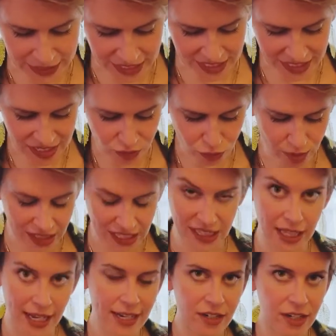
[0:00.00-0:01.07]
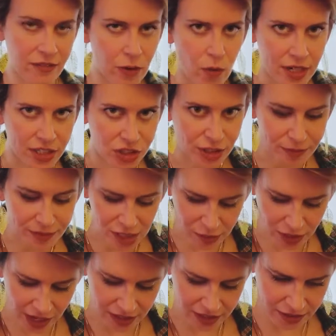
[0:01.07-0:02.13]
it is really light if I want to ship these
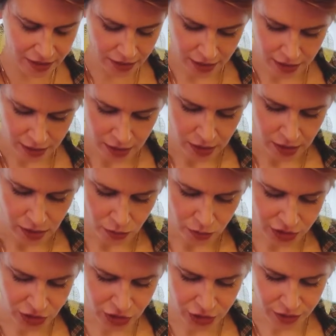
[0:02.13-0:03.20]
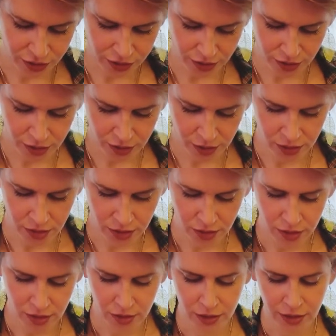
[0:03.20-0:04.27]
guys, which,
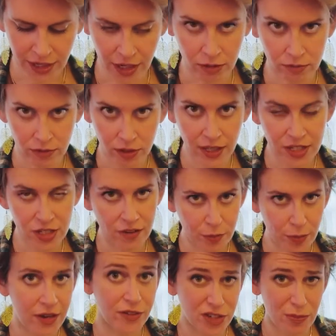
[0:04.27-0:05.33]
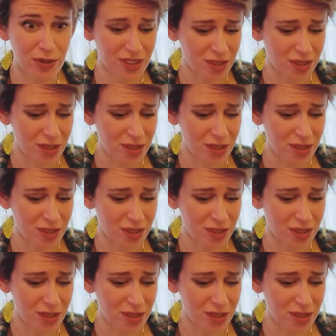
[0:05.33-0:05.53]
you know, the less you have to pay for shipping, the